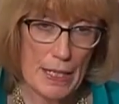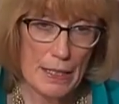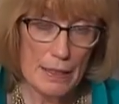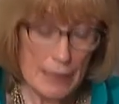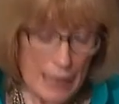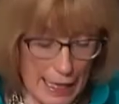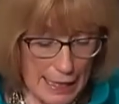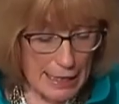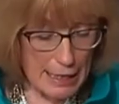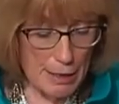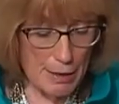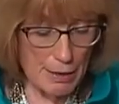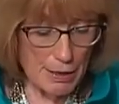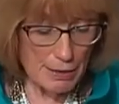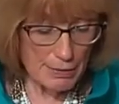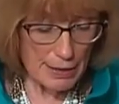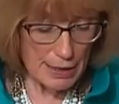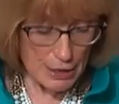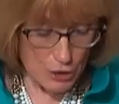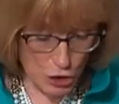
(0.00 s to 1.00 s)
letting
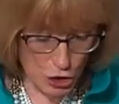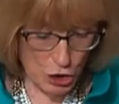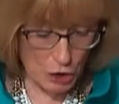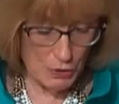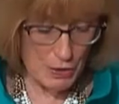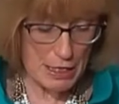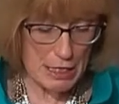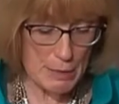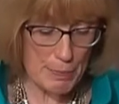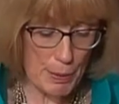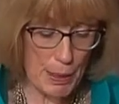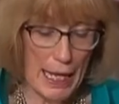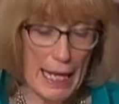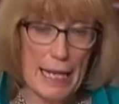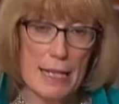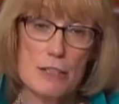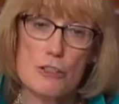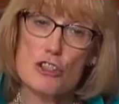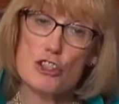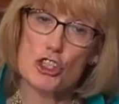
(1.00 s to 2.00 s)
insurance
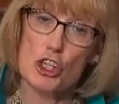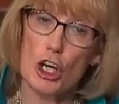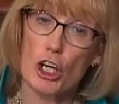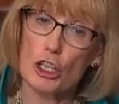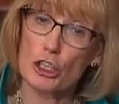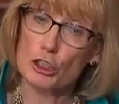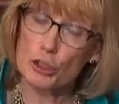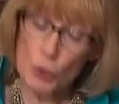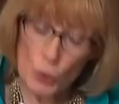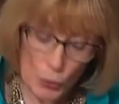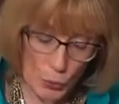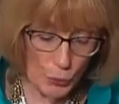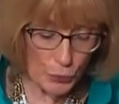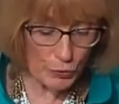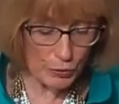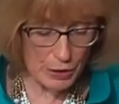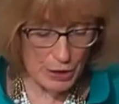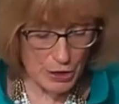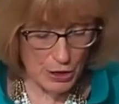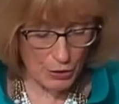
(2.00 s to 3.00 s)
plans charge
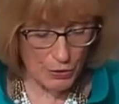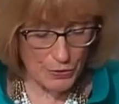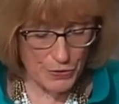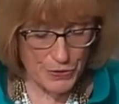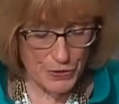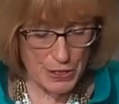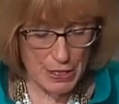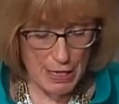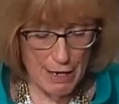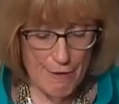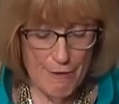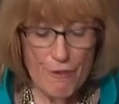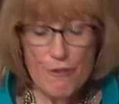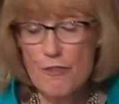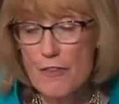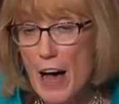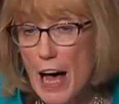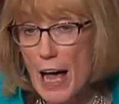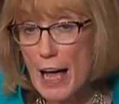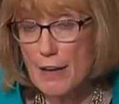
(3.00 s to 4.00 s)
older adults
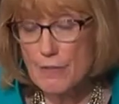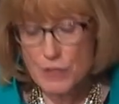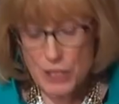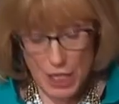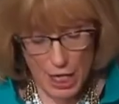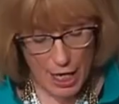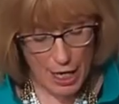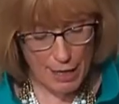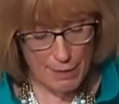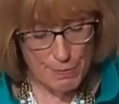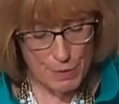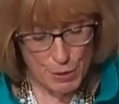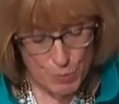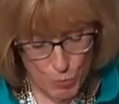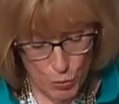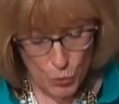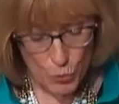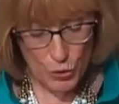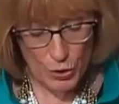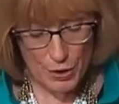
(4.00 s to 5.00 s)
five times
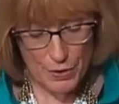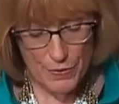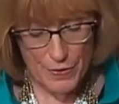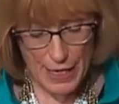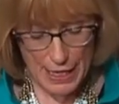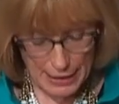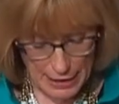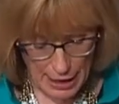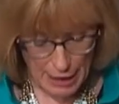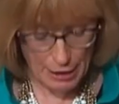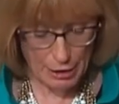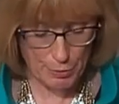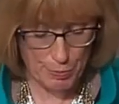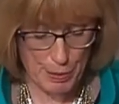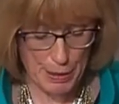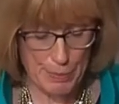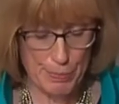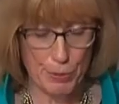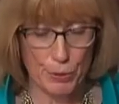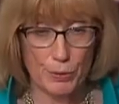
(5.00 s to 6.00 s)
more than younger
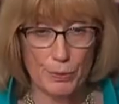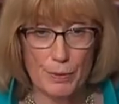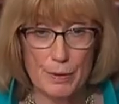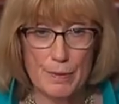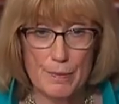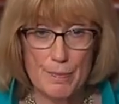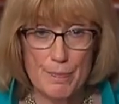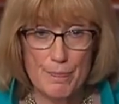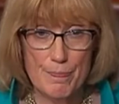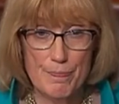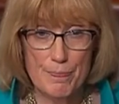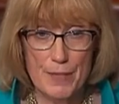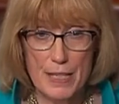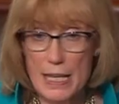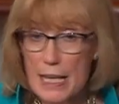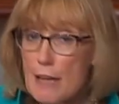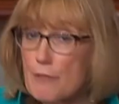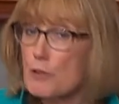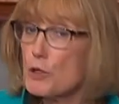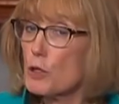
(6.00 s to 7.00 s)
people.
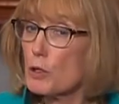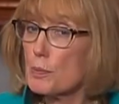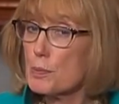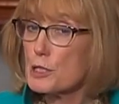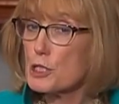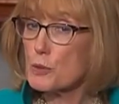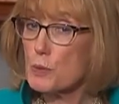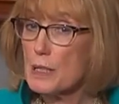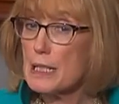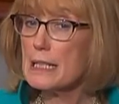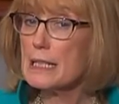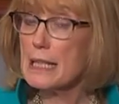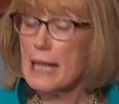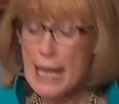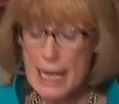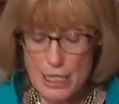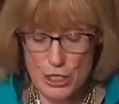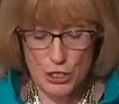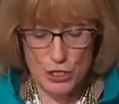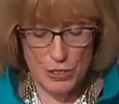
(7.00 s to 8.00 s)
If you are between the
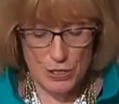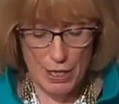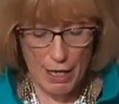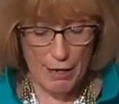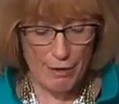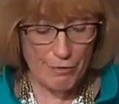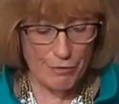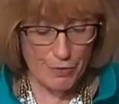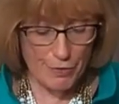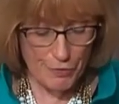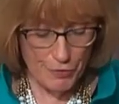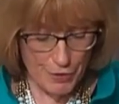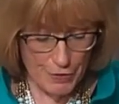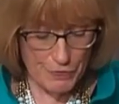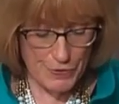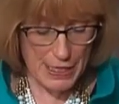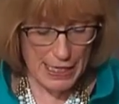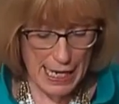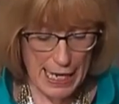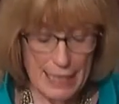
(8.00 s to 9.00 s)
ages of
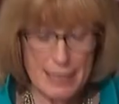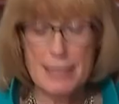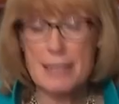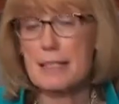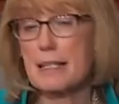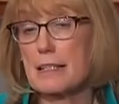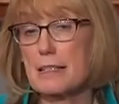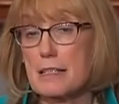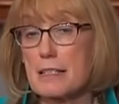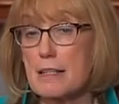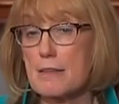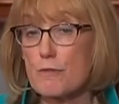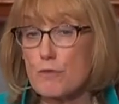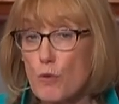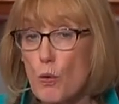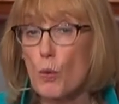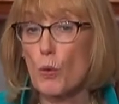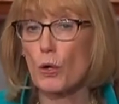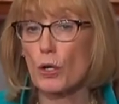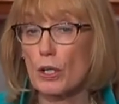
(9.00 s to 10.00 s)
50 and
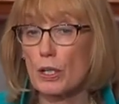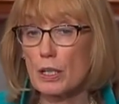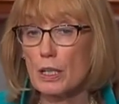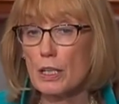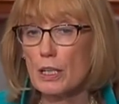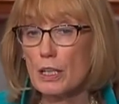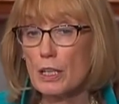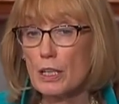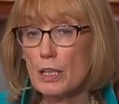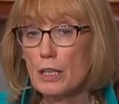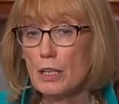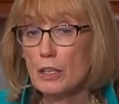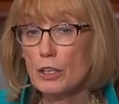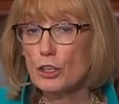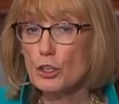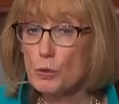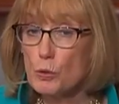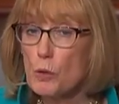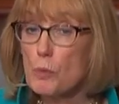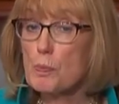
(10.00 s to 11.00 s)
64,
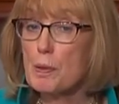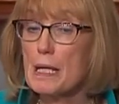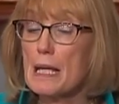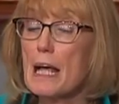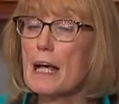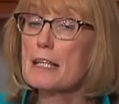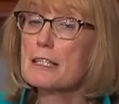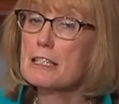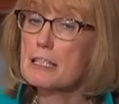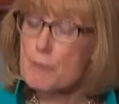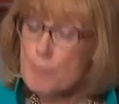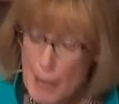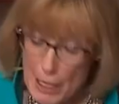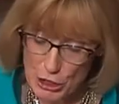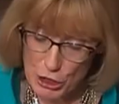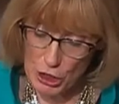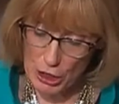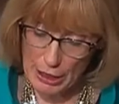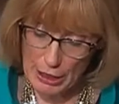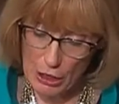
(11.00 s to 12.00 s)
you will be
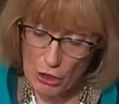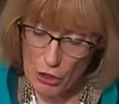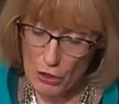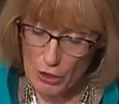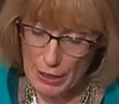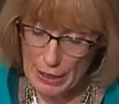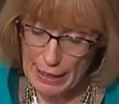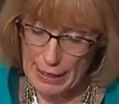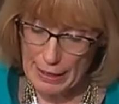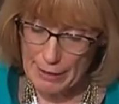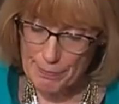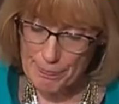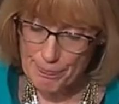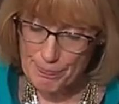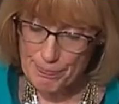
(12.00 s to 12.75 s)
especially hard hit.